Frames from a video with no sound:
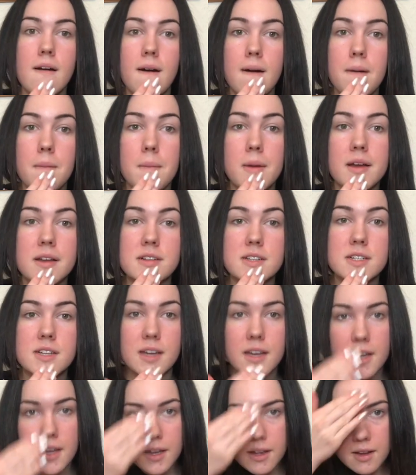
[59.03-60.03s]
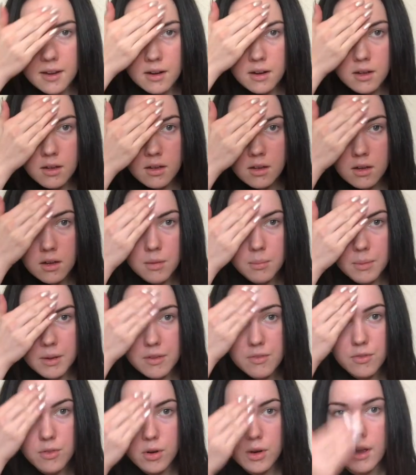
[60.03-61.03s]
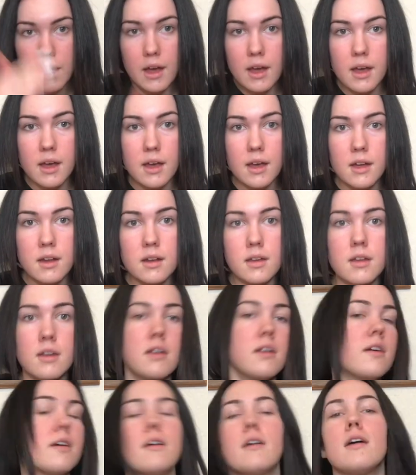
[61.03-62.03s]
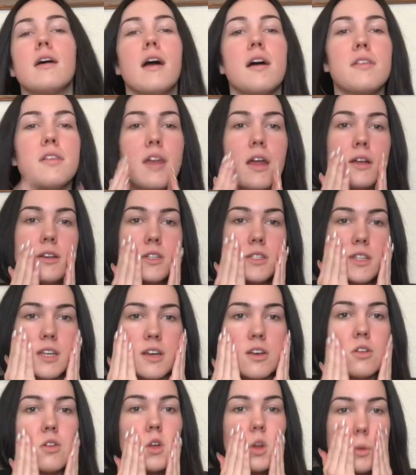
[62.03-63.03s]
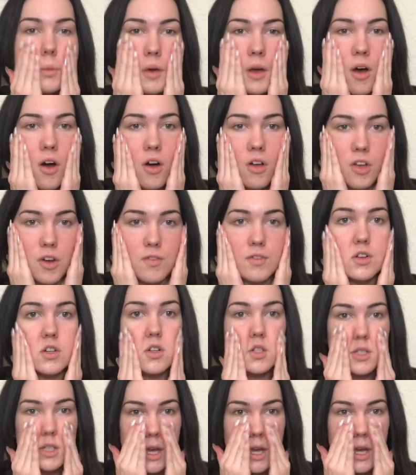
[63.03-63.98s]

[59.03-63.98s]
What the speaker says: on my chin, on my forehead. And then I just take a little bit all over just